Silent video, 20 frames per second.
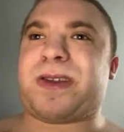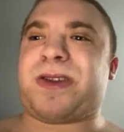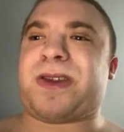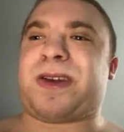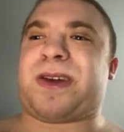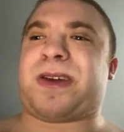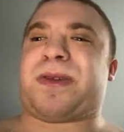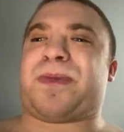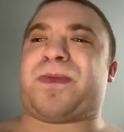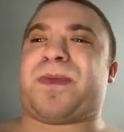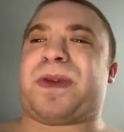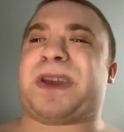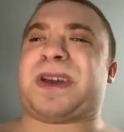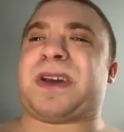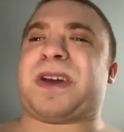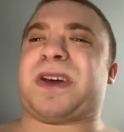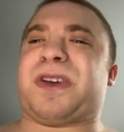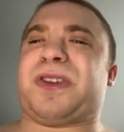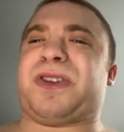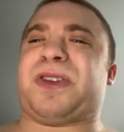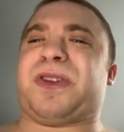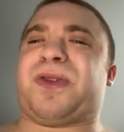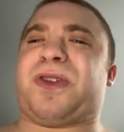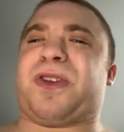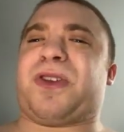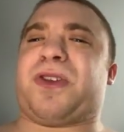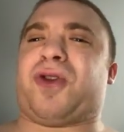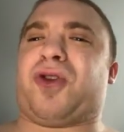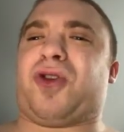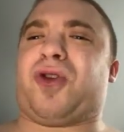That because of
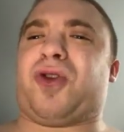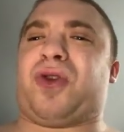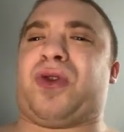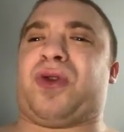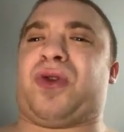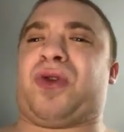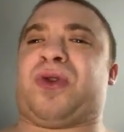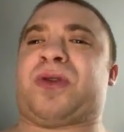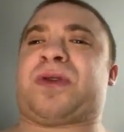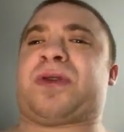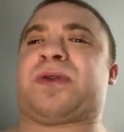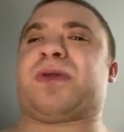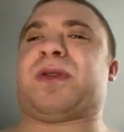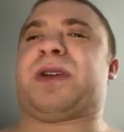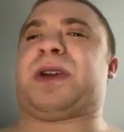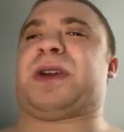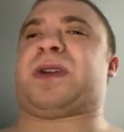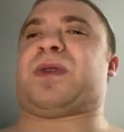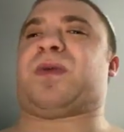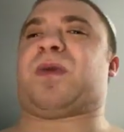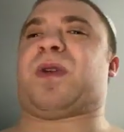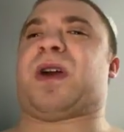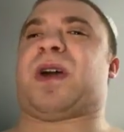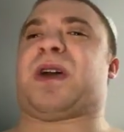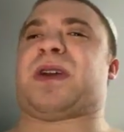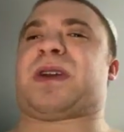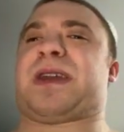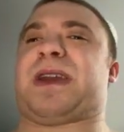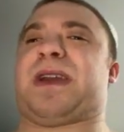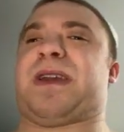the whole Chris
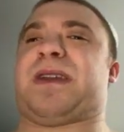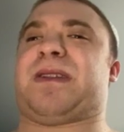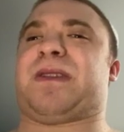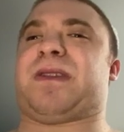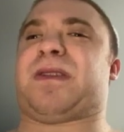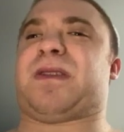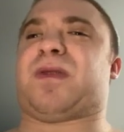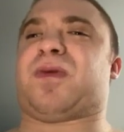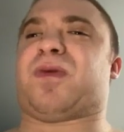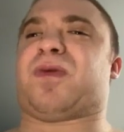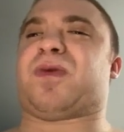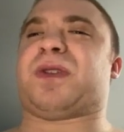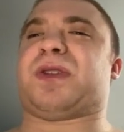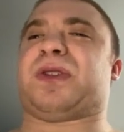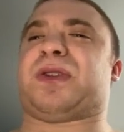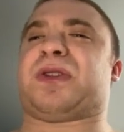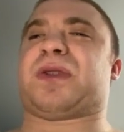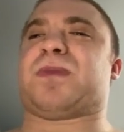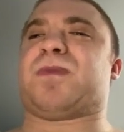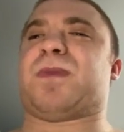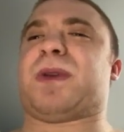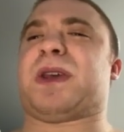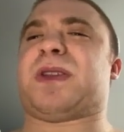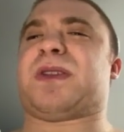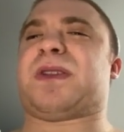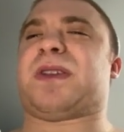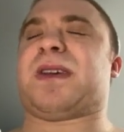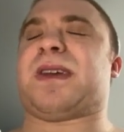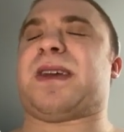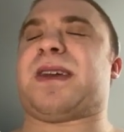Rock and Will
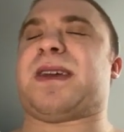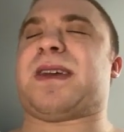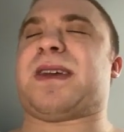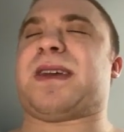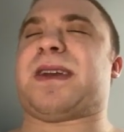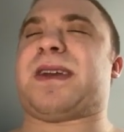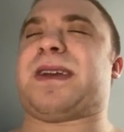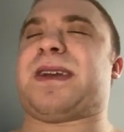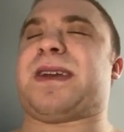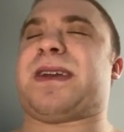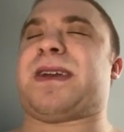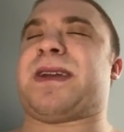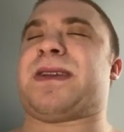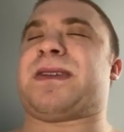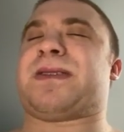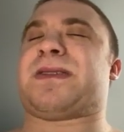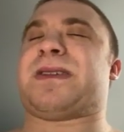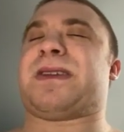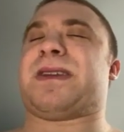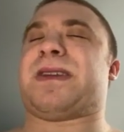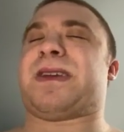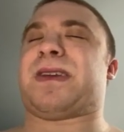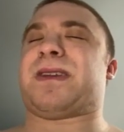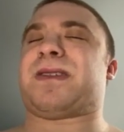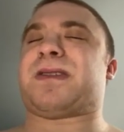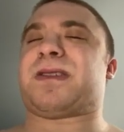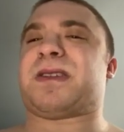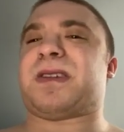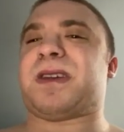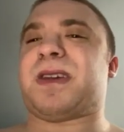Smith
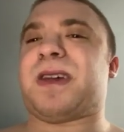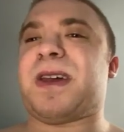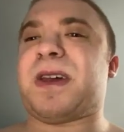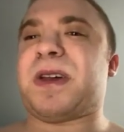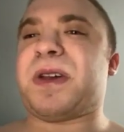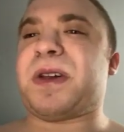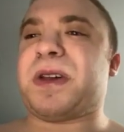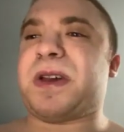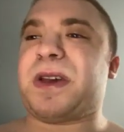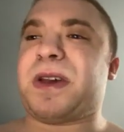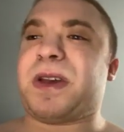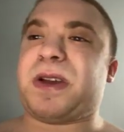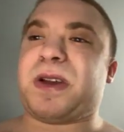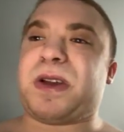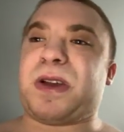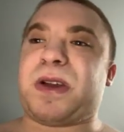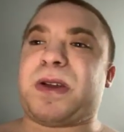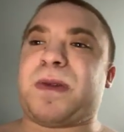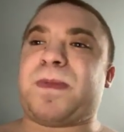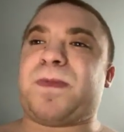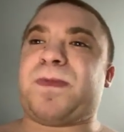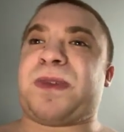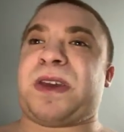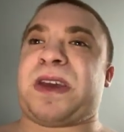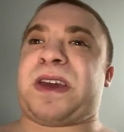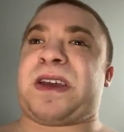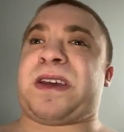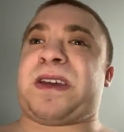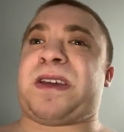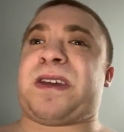incident,
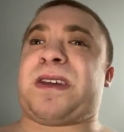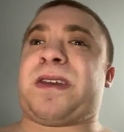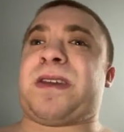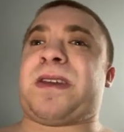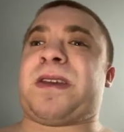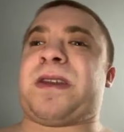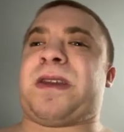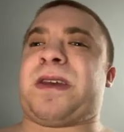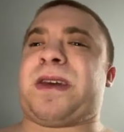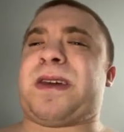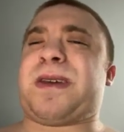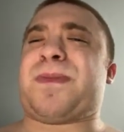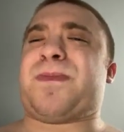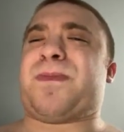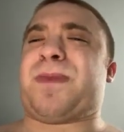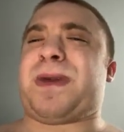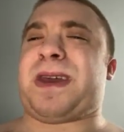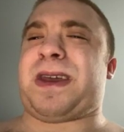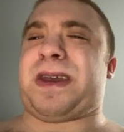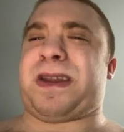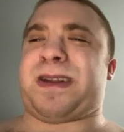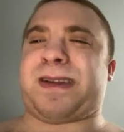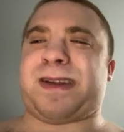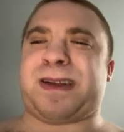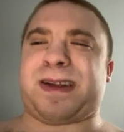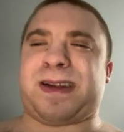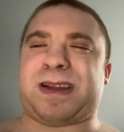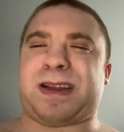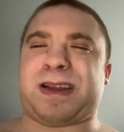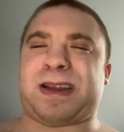that bitch
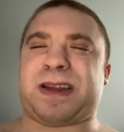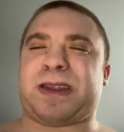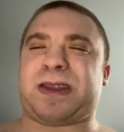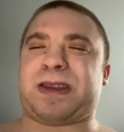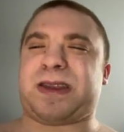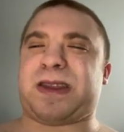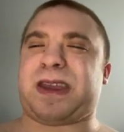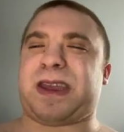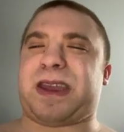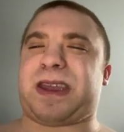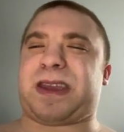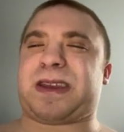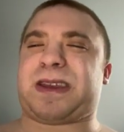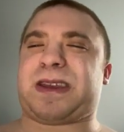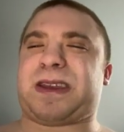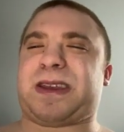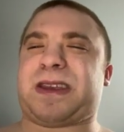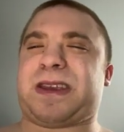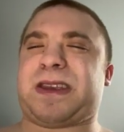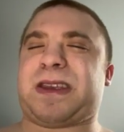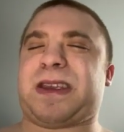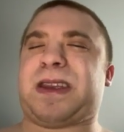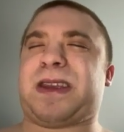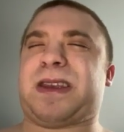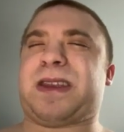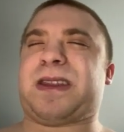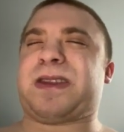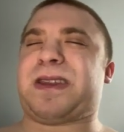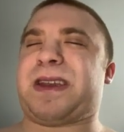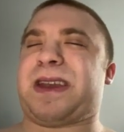
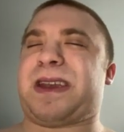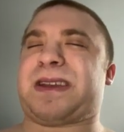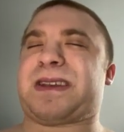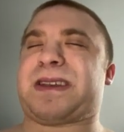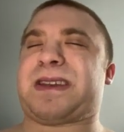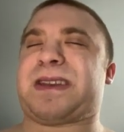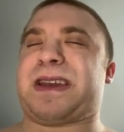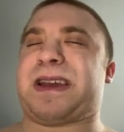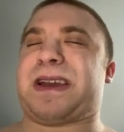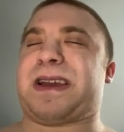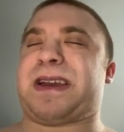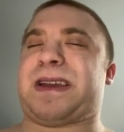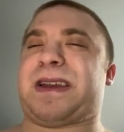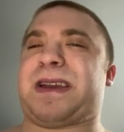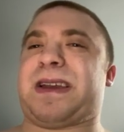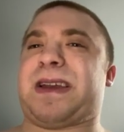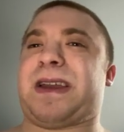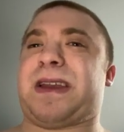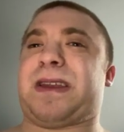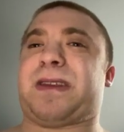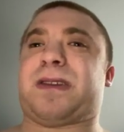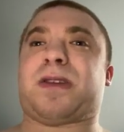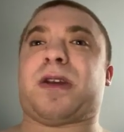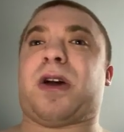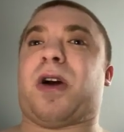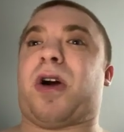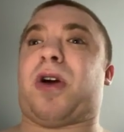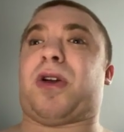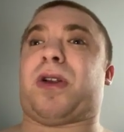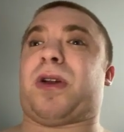thinks that it's
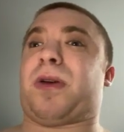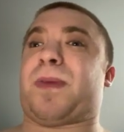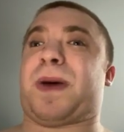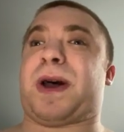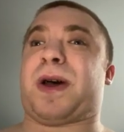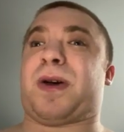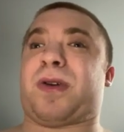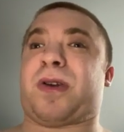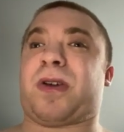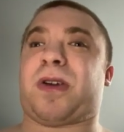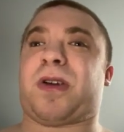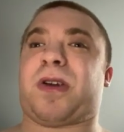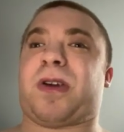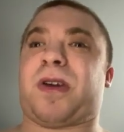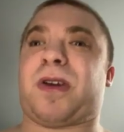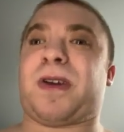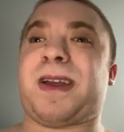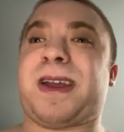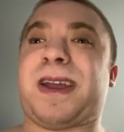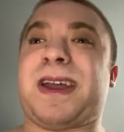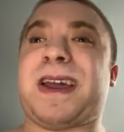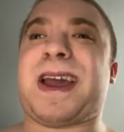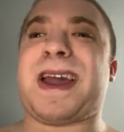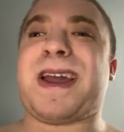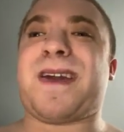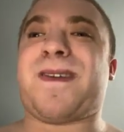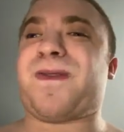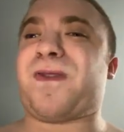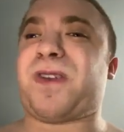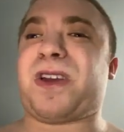all about her.
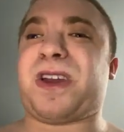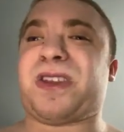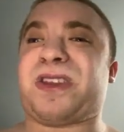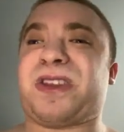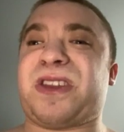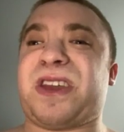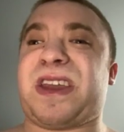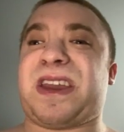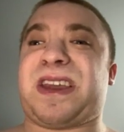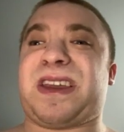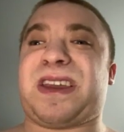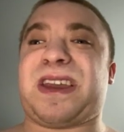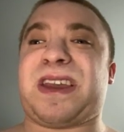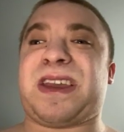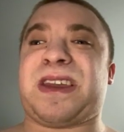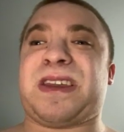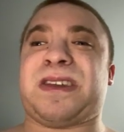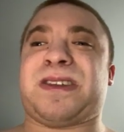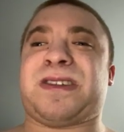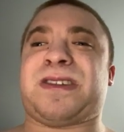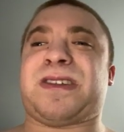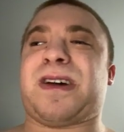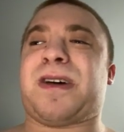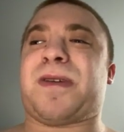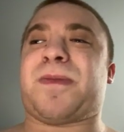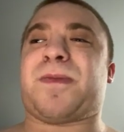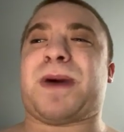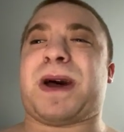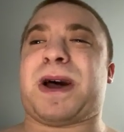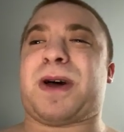Everything is
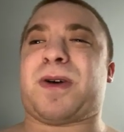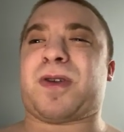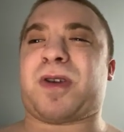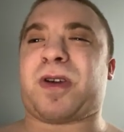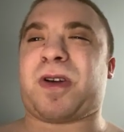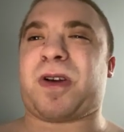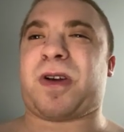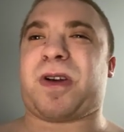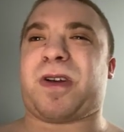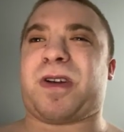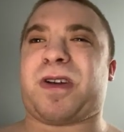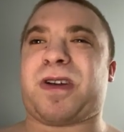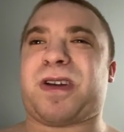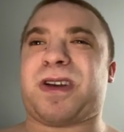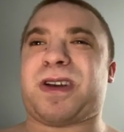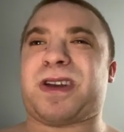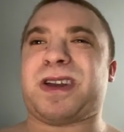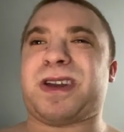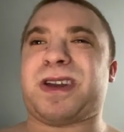about her.